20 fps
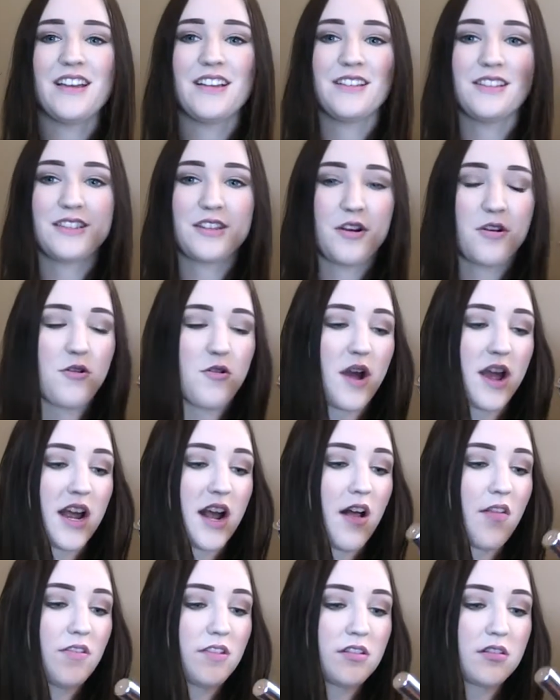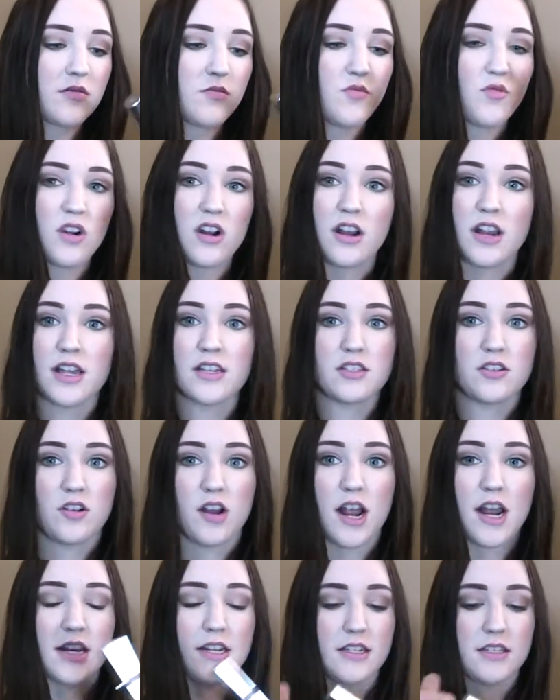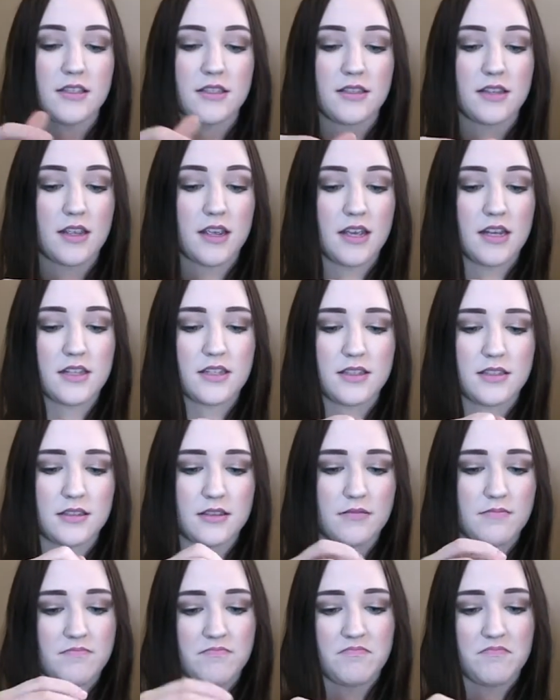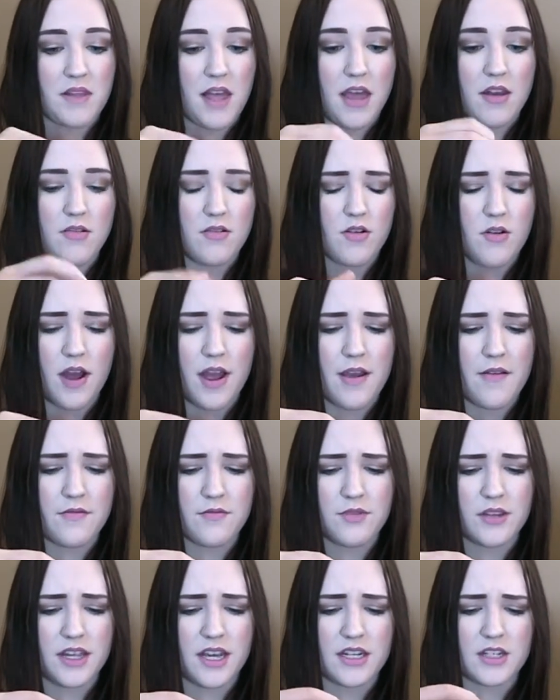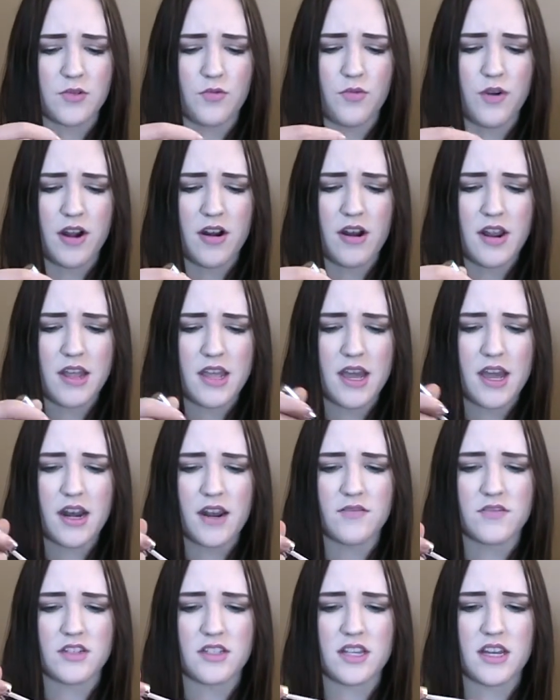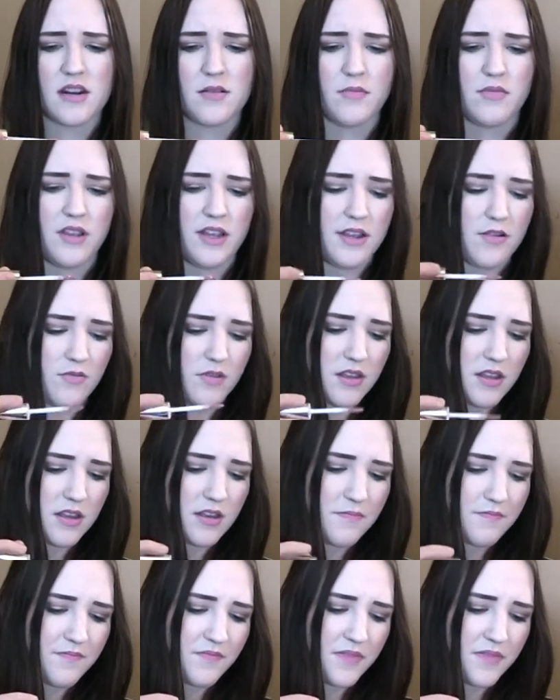So I got this from work as gratis. It's, I don't know, I haven't really got to wear it yet. I've just kind of played with it.